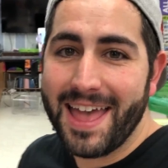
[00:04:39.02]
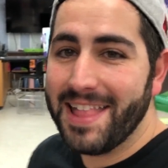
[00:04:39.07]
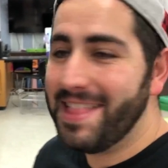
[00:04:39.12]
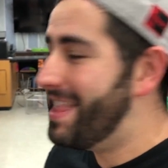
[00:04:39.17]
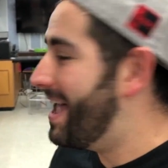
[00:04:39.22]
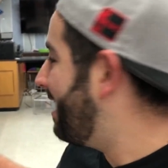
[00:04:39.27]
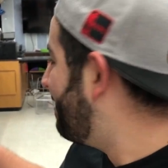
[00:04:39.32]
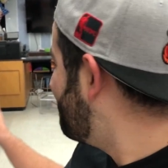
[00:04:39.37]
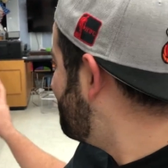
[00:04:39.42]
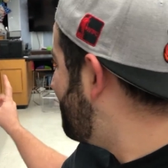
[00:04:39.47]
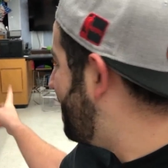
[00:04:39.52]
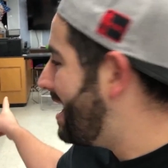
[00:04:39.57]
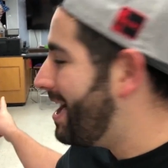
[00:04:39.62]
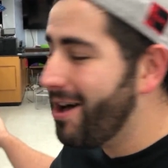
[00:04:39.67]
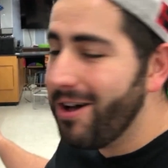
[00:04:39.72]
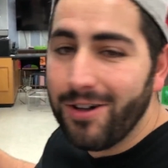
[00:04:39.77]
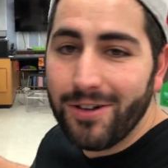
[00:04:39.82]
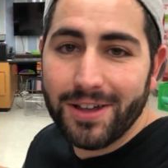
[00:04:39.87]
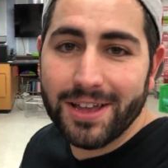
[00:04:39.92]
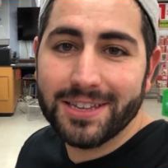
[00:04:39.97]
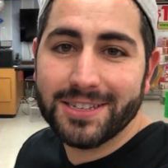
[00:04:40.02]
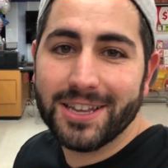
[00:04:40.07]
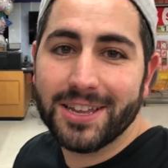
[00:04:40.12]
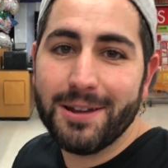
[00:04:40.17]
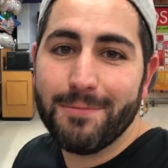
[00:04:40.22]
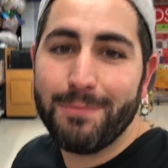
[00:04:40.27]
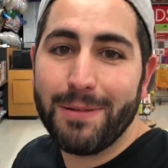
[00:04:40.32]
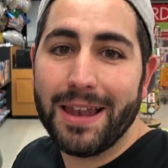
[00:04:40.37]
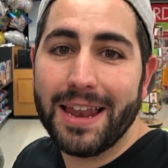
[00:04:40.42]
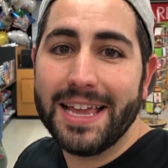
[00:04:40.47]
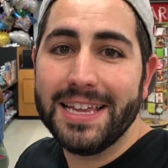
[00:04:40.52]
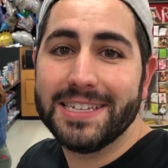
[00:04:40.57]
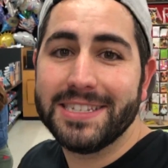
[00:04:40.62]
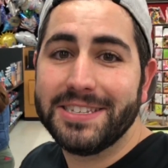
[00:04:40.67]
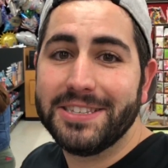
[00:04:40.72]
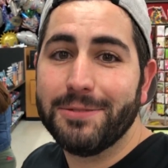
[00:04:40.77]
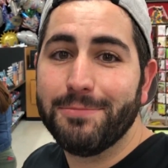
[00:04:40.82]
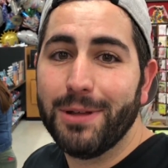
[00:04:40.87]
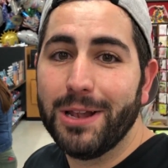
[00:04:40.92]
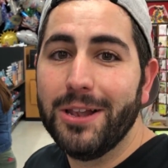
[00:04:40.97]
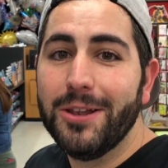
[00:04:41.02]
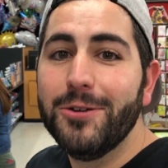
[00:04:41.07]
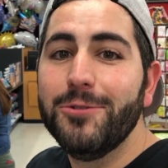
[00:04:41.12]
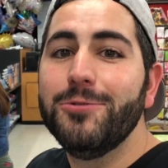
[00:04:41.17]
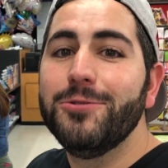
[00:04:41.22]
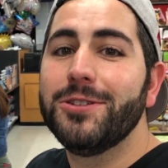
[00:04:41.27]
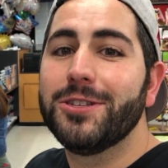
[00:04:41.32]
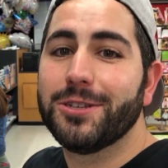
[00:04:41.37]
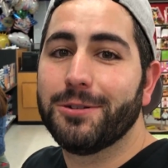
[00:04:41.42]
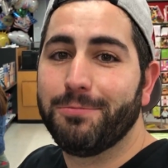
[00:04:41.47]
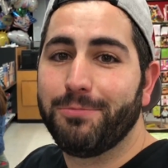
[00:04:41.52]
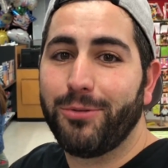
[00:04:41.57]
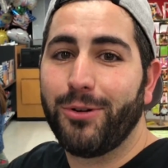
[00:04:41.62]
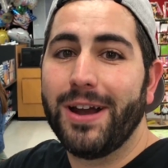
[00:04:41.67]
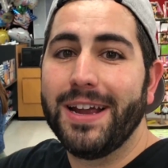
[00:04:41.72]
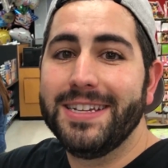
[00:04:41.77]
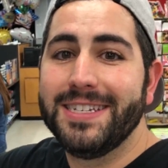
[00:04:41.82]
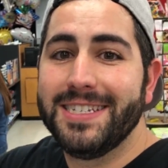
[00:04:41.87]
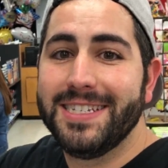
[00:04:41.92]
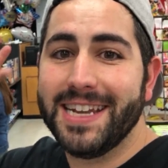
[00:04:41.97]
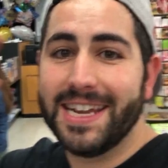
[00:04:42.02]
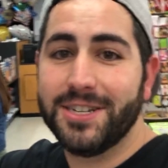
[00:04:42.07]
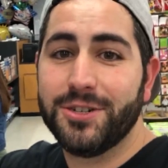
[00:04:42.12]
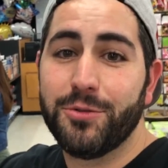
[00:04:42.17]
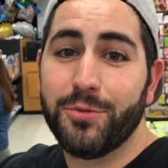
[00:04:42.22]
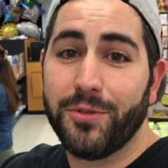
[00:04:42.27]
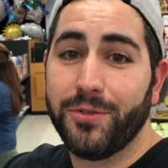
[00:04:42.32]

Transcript: Now Mel is gonna place the balloon surprise gender